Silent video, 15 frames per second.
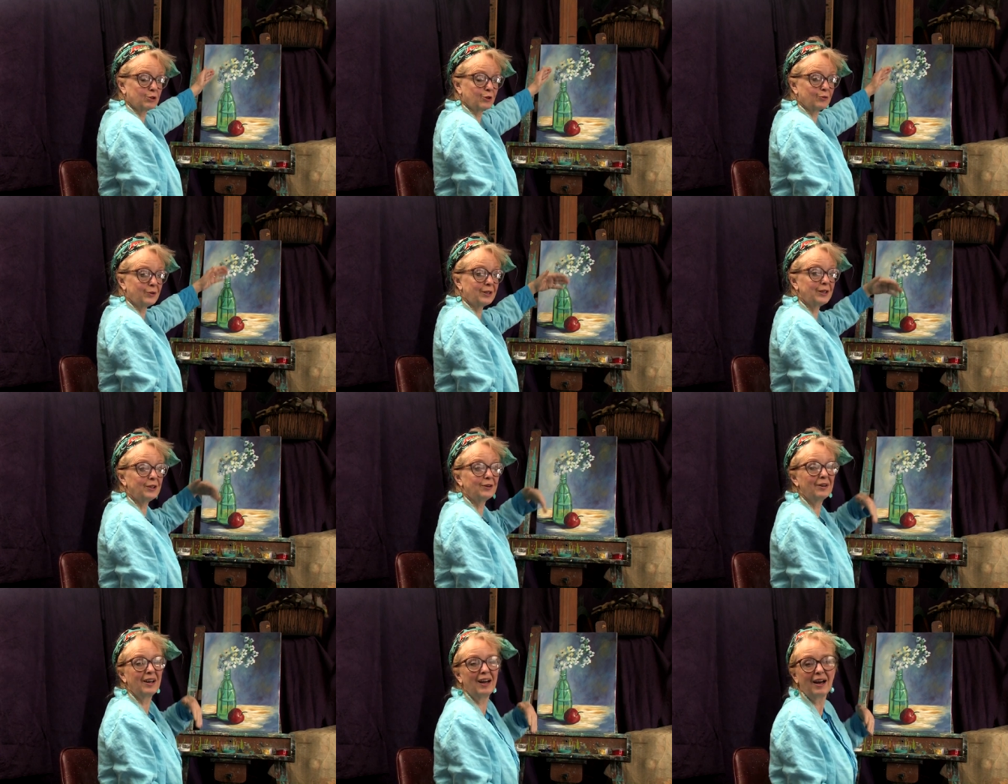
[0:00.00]
over
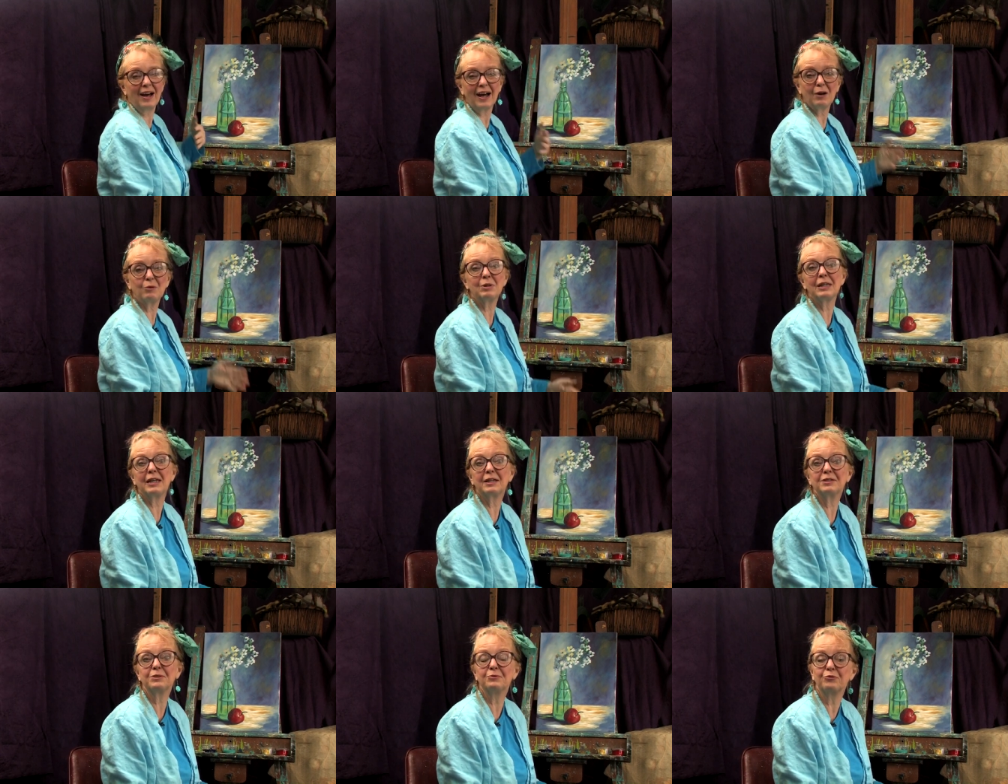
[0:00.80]
here. I really
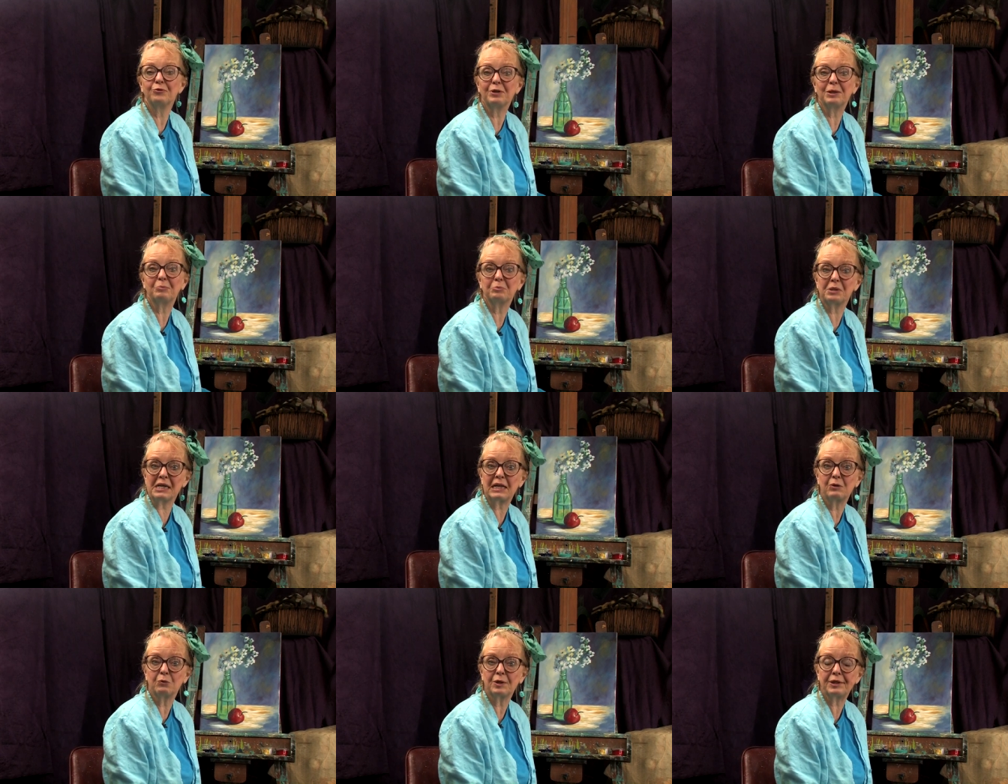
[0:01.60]
had some fun
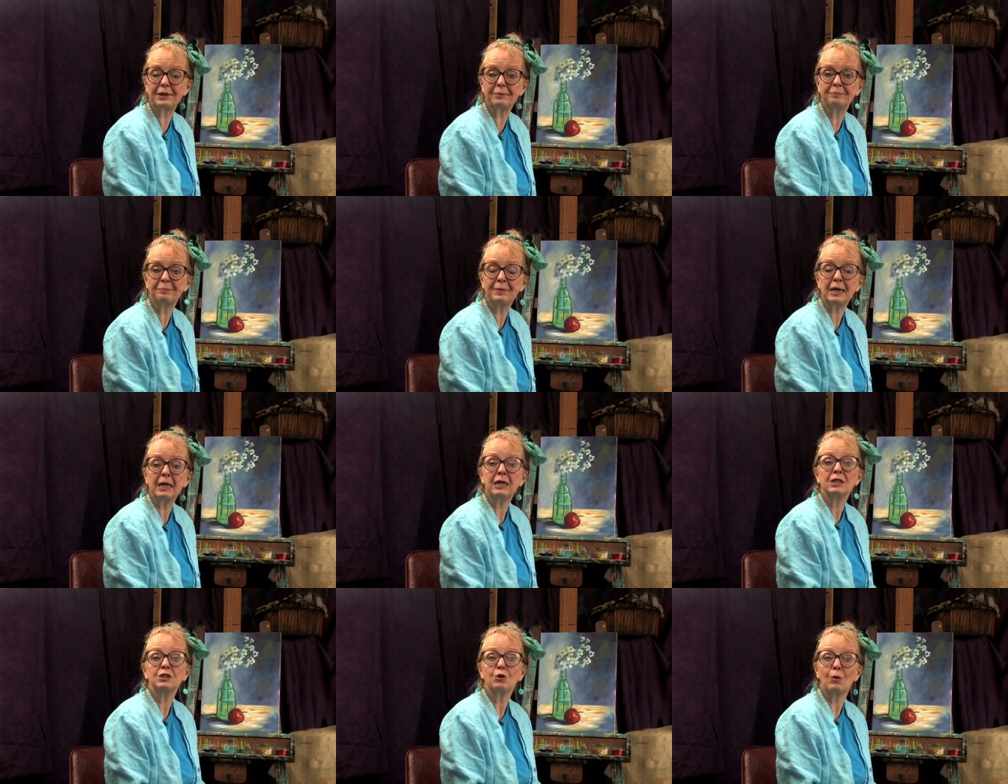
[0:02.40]
playing with it.
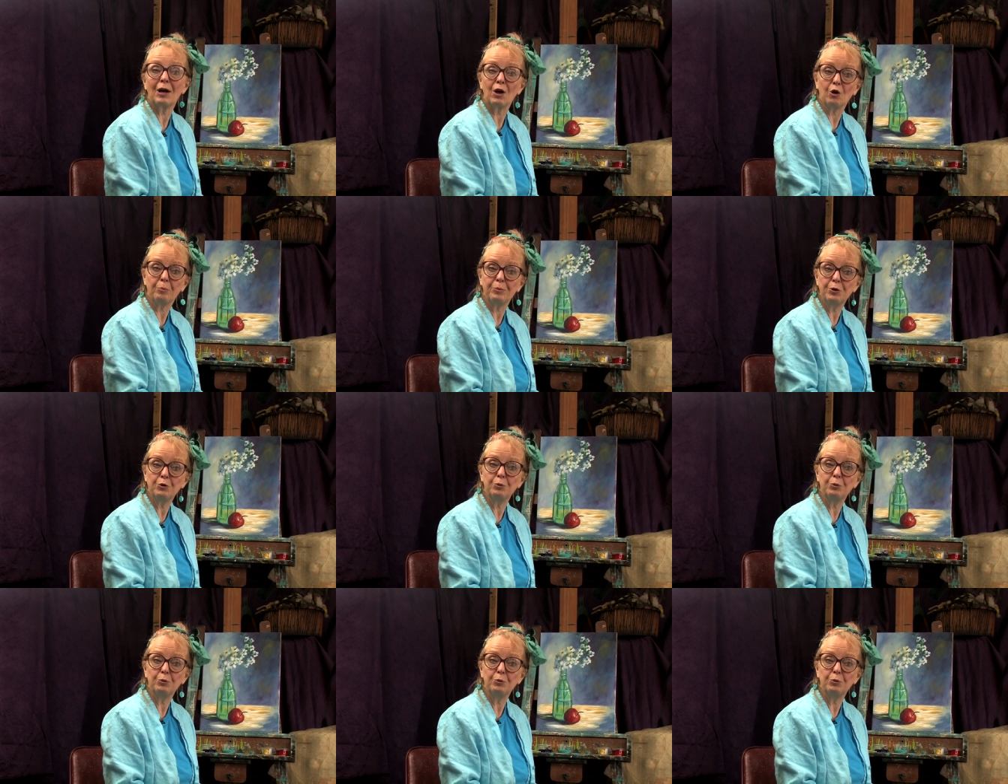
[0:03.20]
So I hope you